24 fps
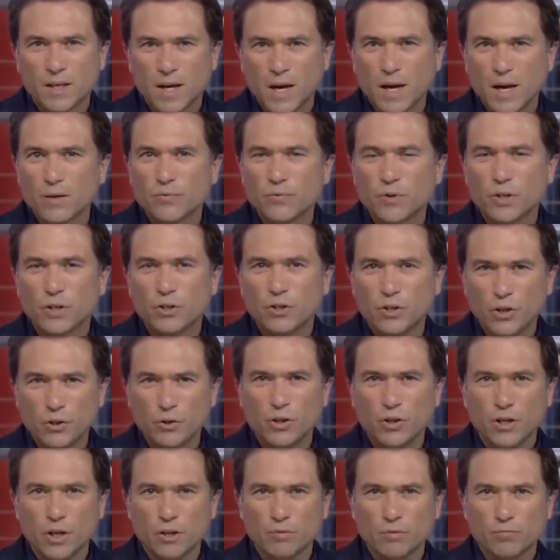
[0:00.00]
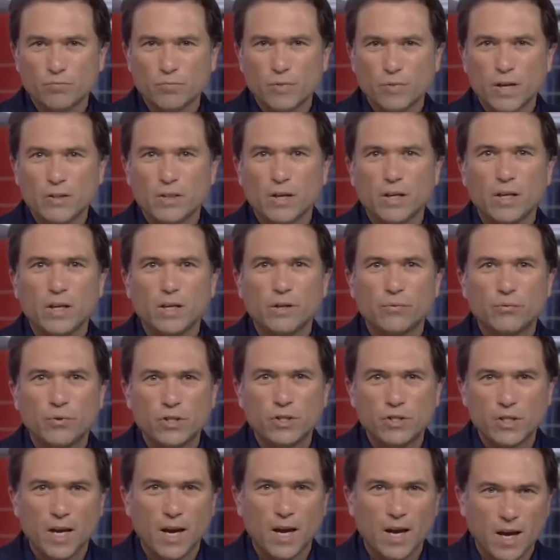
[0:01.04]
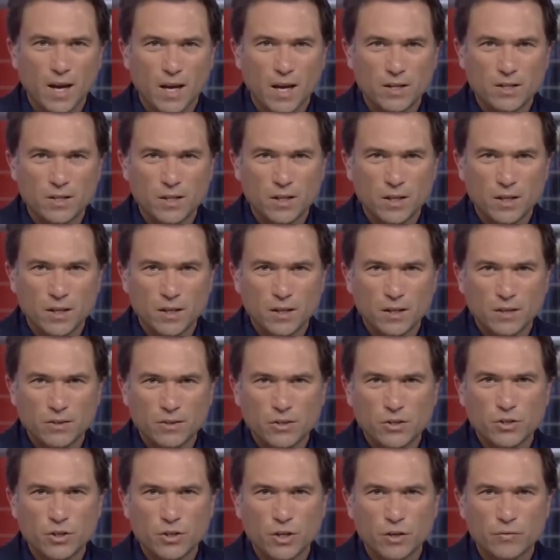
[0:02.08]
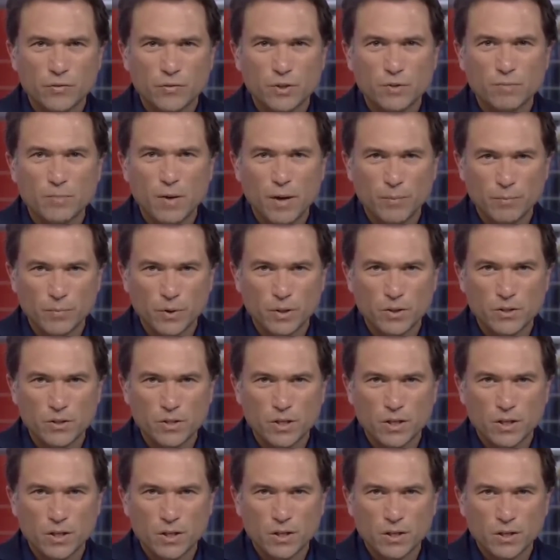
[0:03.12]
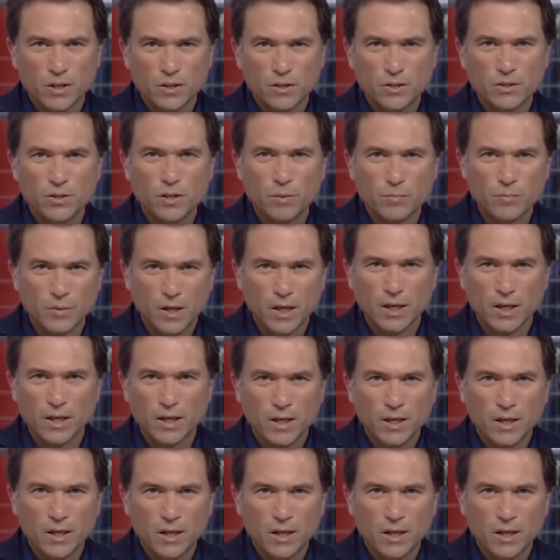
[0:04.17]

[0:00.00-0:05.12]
and for the union and the leverage it has to serve its members, something